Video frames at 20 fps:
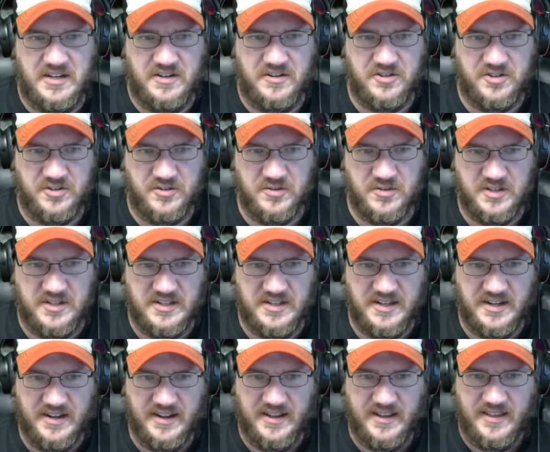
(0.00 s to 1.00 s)
industry
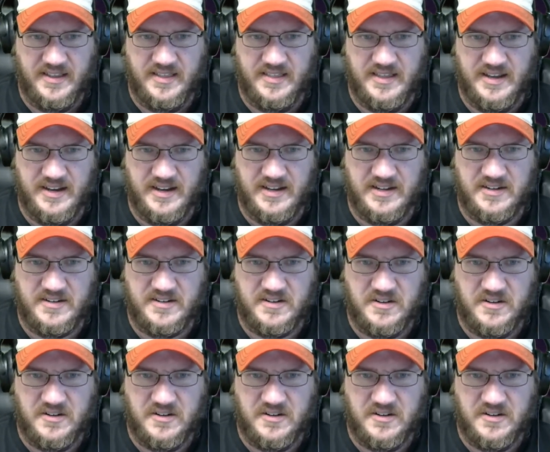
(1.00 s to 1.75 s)
that